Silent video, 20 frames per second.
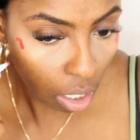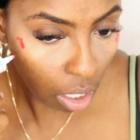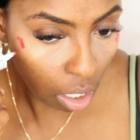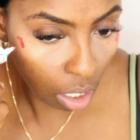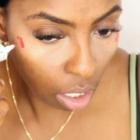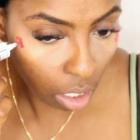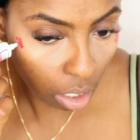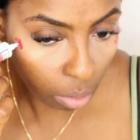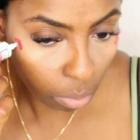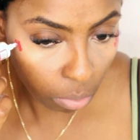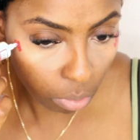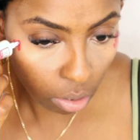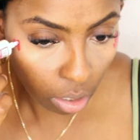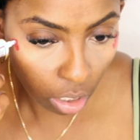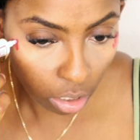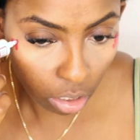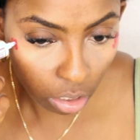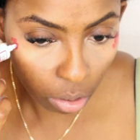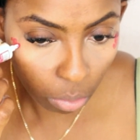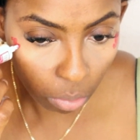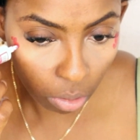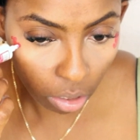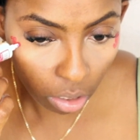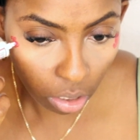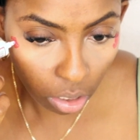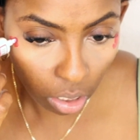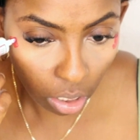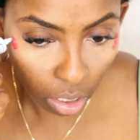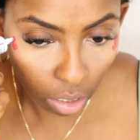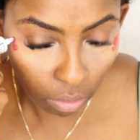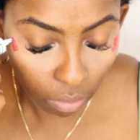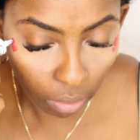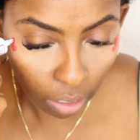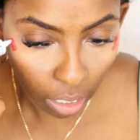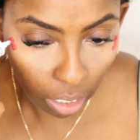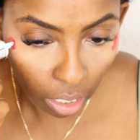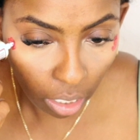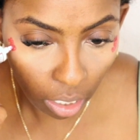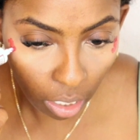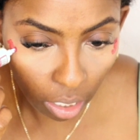Um, so I just want to sit it
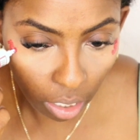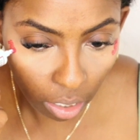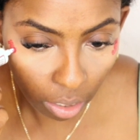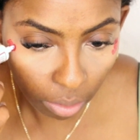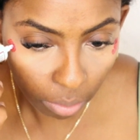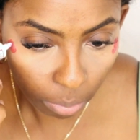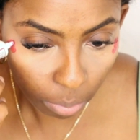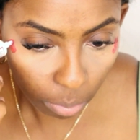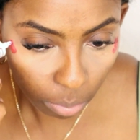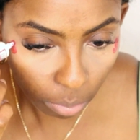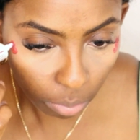right here.